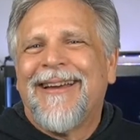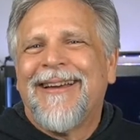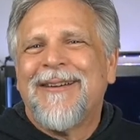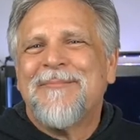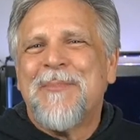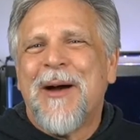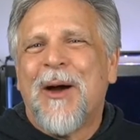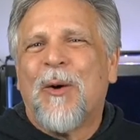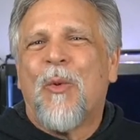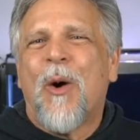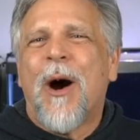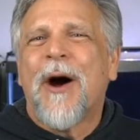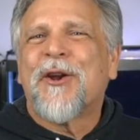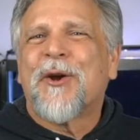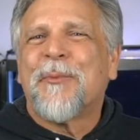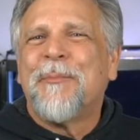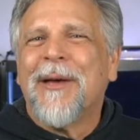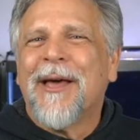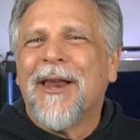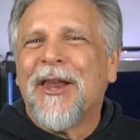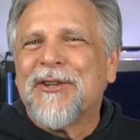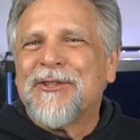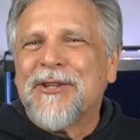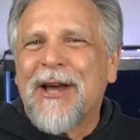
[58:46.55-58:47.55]
My water
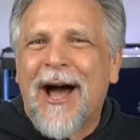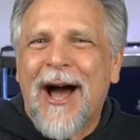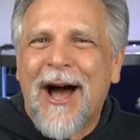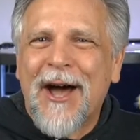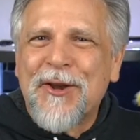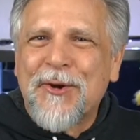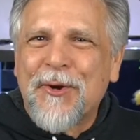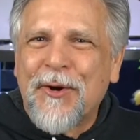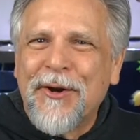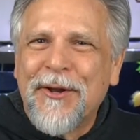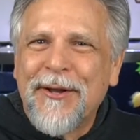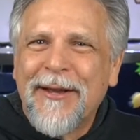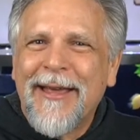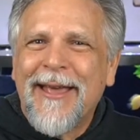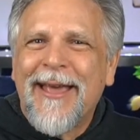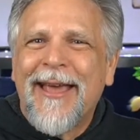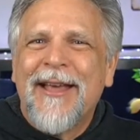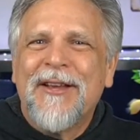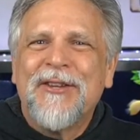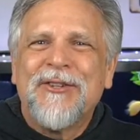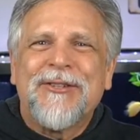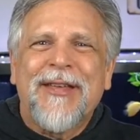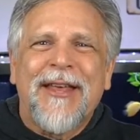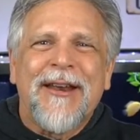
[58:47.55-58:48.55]
bill is 100
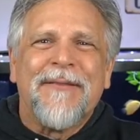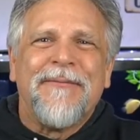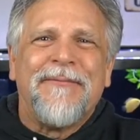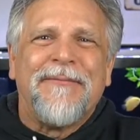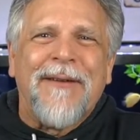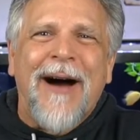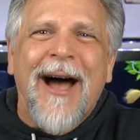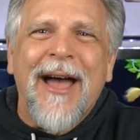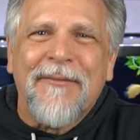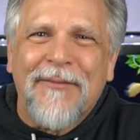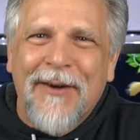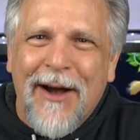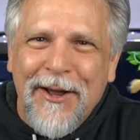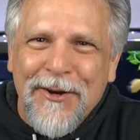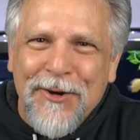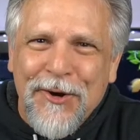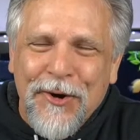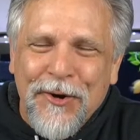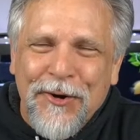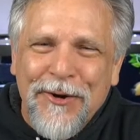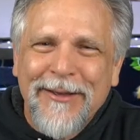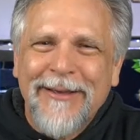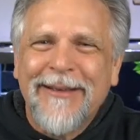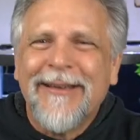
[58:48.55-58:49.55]
instead of
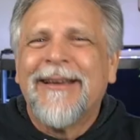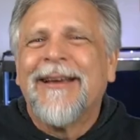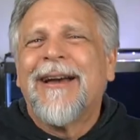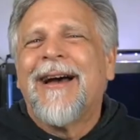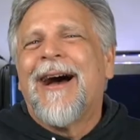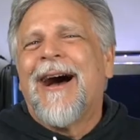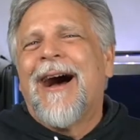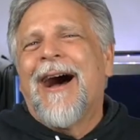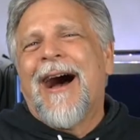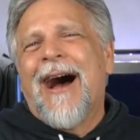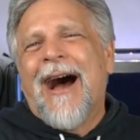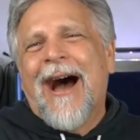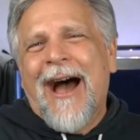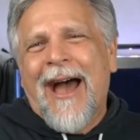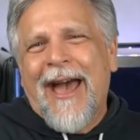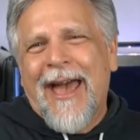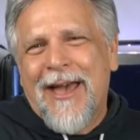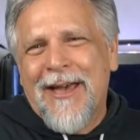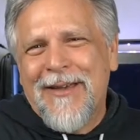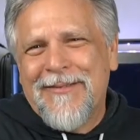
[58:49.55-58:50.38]
500. Uh, I,